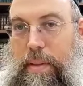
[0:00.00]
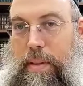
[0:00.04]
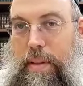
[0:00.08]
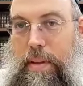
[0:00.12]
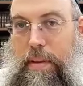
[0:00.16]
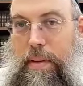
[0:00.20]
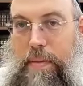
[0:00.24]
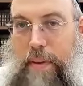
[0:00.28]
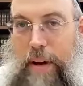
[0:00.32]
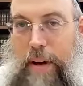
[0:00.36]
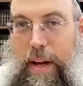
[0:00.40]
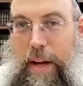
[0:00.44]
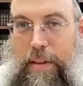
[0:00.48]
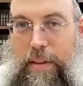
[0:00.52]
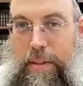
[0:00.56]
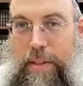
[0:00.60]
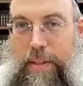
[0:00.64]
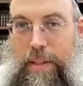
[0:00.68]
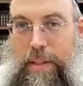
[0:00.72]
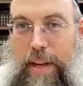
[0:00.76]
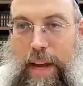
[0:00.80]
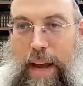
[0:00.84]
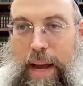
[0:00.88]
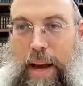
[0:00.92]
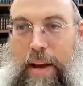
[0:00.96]
You follow?
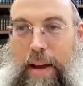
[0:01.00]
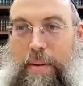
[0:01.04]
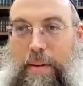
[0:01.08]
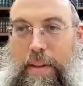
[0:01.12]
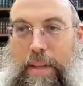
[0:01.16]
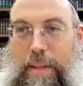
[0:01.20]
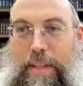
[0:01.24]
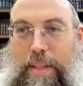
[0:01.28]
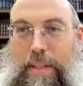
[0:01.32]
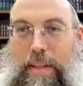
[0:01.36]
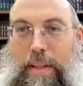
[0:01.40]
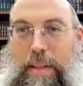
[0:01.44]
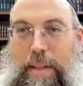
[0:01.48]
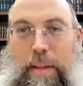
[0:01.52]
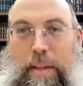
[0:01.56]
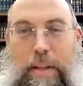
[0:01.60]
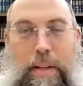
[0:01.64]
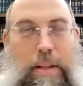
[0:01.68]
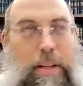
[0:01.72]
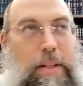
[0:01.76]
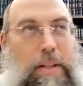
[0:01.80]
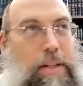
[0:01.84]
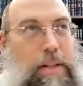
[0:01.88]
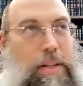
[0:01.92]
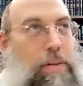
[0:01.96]
So now this the,
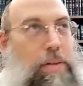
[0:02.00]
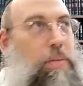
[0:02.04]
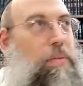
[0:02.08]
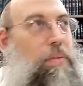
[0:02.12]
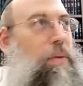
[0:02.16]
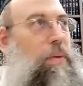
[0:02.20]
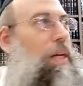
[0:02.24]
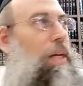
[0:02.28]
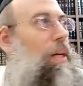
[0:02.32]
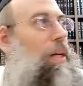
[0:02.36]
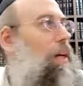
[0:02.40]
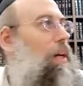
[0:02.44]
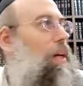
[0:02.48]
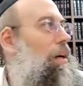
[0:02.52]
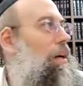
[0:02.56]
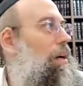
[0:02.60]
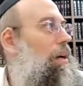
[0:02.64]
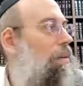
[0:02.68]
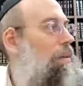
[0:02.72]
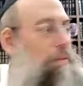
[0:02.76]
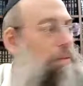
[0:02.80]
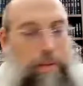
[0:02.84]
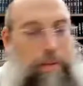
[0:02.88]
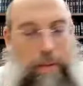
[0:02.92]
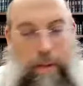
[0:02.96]
this new reading
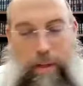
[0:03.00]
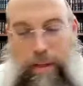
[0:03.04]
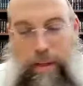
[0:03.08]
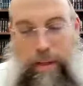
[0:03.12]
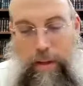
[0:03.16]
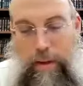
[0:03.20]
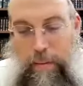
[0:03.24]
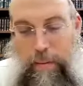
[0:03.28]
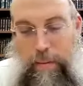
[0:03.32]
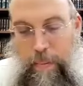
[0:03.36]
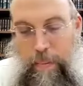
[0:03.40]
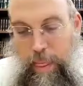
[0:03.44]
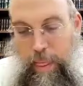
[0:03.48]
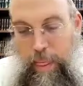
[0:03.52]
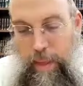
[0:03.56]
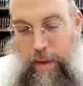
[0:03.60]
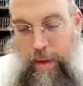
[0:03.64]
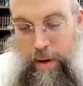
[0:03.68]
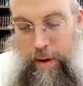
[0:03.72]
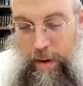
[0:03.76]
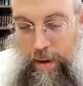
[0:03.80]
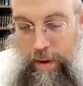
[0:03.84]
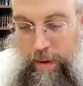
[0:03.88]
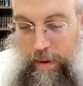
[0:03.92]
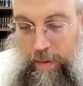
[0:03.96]
of
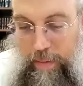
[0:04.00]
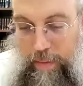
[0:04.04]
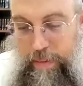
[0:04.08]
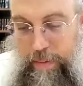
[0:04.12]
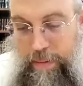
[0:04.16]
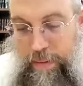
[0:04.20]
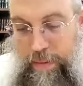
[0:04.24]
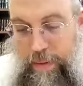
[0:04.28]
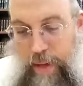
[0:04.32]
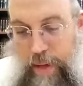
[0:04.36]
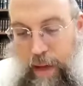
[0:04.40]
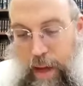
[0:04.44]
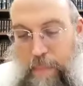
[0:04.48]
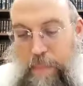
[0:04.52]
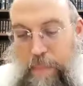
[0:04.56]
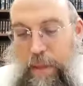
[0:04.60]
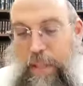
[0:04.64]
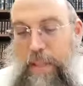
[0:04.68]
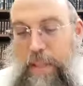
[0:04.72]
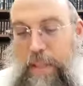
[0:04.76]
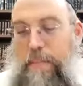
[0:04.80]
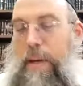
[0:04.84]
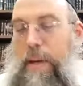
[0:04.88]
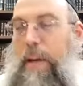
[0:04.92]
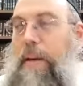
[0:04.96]
of
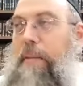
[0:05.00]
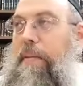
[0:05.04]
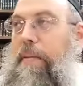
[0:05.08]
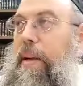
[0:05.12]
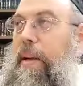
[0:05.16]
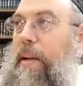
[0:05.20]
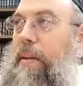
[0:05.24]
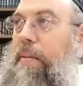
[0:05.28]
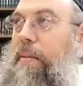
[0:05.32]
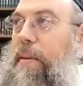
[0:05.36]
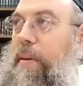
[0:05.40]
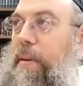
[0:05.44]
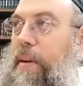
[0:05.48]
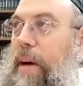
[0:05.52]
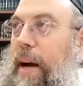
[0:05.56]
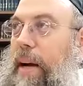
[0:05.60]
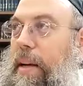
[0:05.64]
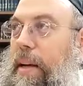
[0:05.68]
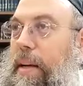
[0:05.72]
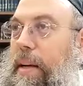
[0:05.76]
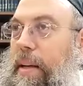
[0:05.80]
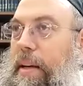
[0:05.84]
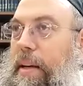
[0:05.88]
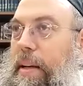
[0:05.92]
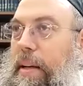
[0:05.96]
Hamaitzi Mechavel of
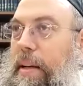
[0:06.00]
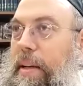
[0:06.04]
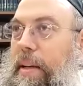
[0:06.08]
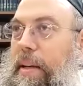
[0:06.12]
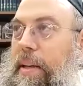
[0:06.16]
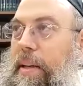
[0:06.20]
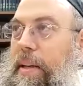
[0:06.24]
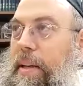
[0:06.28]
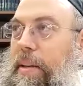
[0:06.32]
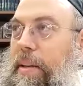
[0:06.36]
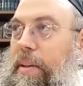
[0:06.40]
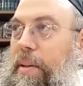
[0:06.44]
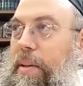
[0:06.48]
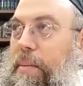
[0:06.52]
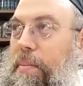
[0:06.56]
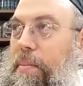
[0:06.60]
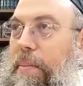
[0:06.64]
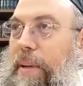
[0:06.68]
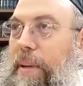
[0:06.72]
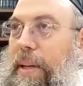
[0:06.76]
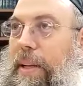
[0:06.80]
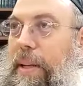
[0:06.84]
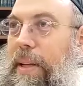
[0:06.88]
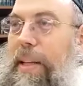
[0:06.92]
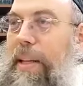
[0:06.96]
Araya could
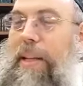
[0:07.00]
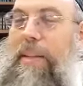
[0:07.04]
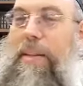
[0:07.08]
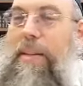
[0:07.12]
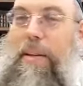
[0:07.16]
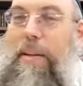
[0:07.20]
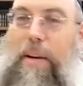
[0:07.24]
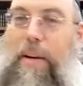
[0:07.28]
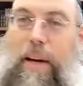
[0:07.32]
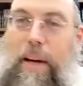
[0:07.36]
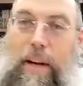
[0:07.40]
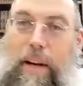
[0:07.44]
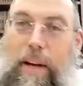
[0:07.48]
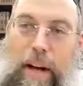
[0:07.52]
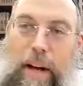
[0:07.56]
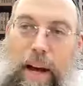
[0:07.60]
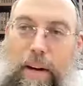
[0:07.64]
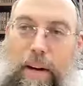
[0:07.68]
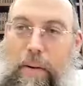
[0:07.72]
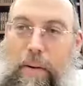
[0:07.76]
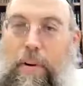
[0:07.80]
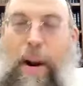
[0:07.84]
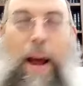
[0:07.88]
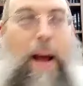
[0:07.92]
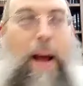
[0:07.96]
mean that the Kayan
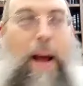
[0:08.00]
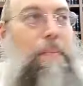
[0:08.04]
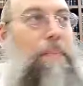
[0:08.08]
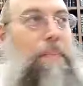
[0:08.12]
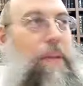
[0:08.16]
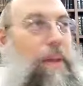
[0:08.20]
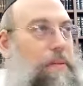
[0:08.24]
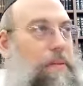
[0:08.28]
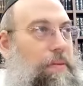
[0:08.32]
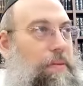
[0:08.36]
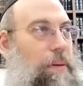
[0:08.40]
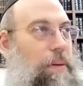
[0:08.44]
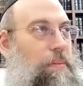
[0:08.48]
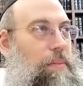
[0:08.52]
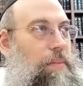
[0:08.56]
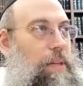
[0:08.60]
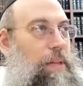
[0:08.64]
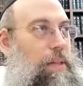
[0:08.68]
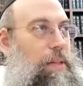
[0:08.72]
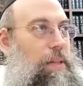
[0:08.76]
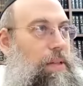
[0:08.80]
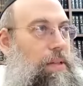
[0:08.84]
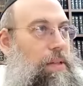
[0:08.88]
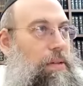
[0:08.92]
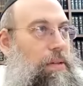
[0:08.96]
had grabbed it from the
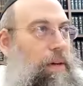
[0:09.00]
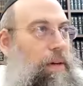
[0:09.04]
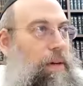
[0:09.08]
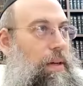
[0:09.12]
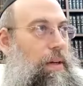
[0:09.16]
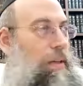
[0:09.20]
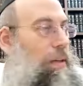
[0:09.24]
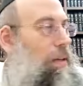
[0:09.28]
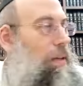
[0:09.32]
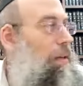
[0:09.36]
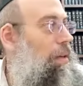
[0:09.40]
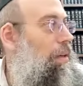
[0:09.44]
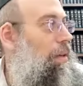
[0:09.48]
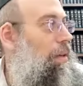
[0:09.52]
Israel,